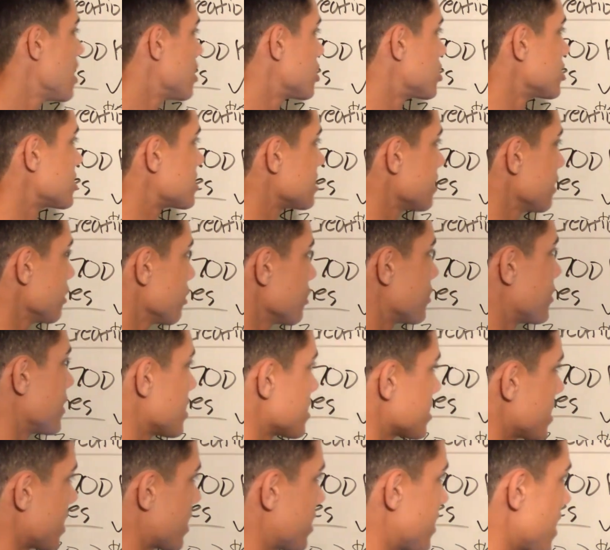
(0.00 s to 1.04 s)
Just little
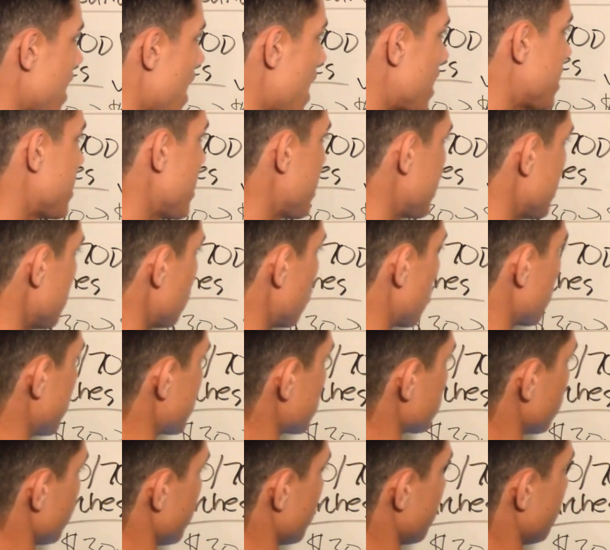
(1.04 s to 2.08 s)
things like that, and anywhere
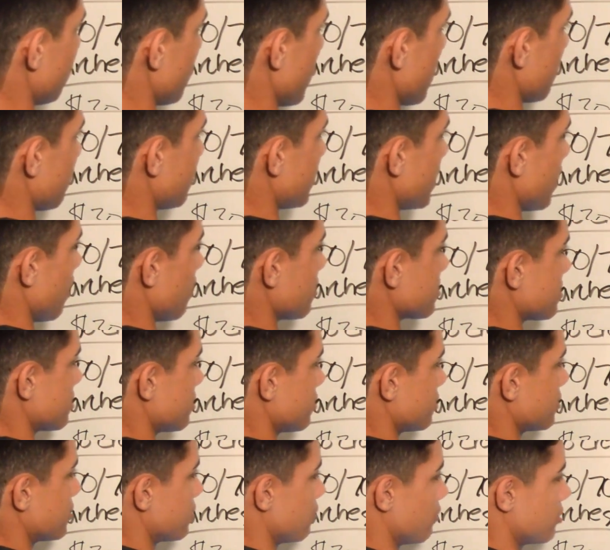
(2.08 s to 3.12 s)
between 5,000
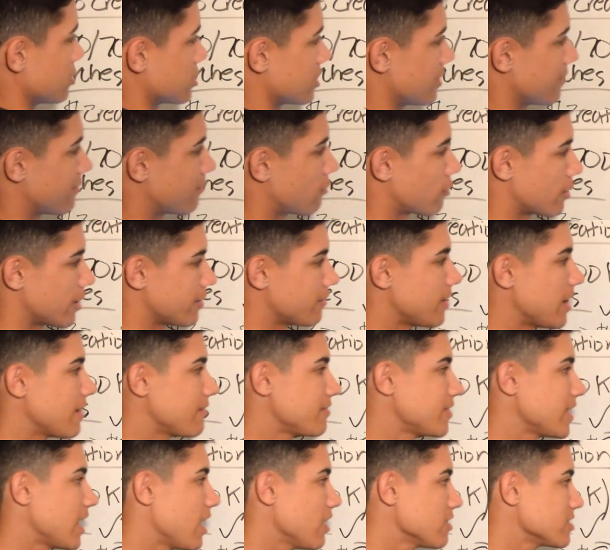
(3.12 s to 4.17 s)
and
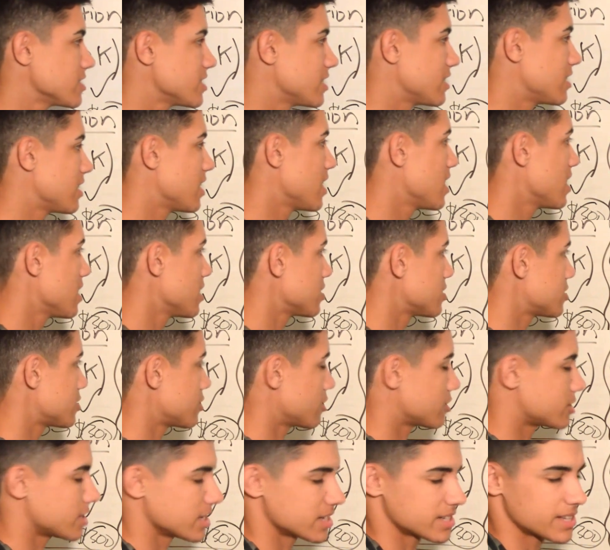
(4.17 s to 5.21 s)
245,000
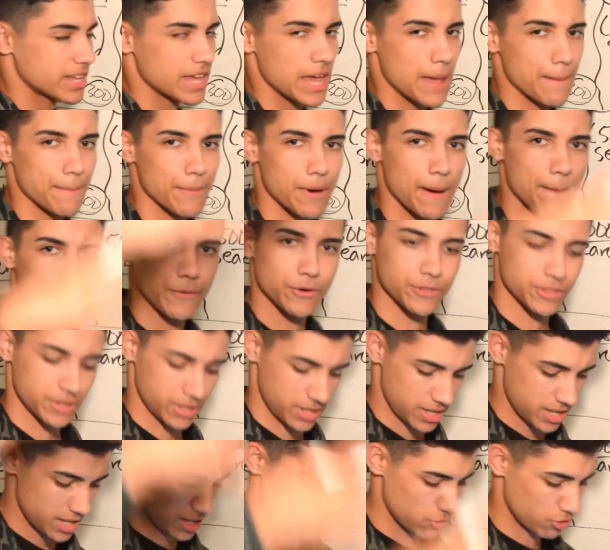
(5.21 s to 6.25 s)
searches came up with the
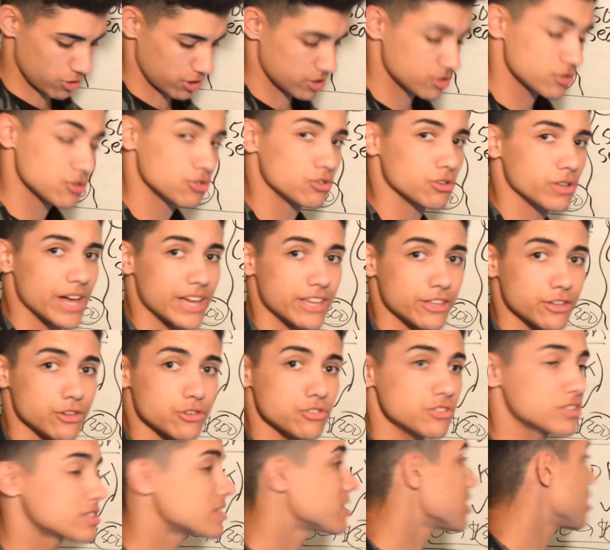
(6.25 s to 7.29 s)
keyword tool I
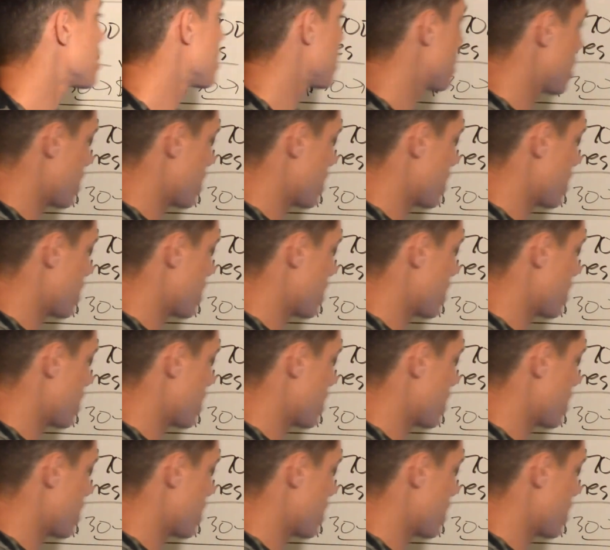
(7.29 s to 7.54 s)
use.